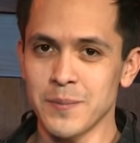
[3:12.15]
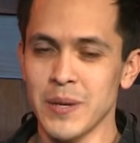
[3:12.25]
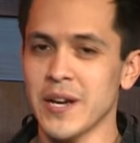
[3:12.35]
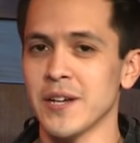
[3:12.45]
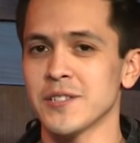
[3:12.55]

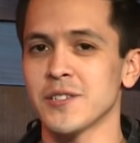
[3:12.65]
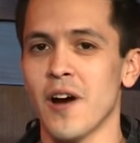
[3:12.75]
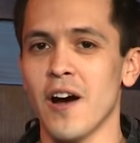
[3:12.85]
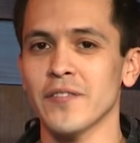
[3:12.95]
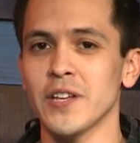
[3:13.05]
because
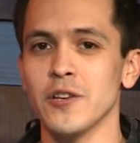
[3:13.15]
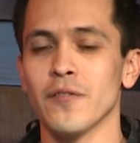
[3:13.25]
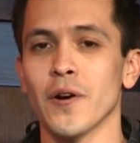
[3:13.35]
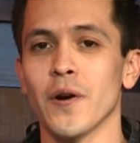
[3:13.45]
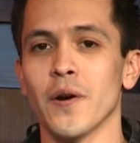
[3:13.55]
often you've
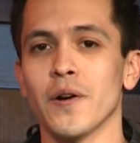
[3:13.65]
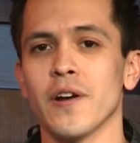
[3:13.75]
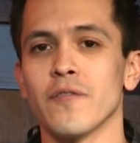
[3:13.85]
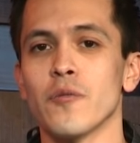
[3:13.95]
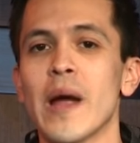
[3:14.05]
heard
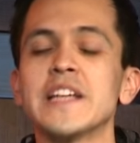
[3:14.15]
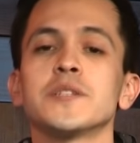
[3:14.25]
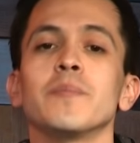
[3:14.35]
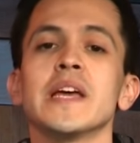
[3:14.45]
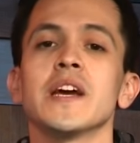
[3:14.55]
of grace
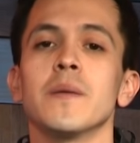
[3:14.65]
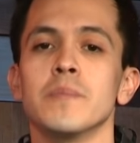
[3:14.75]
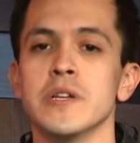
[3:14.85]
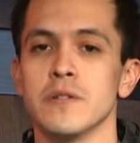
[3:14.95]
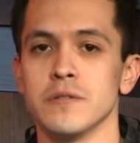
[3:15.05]
being
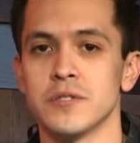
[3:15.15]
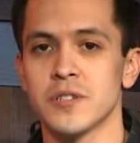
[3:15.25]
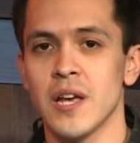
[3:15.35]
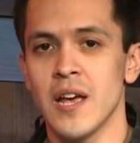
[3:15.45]
abused.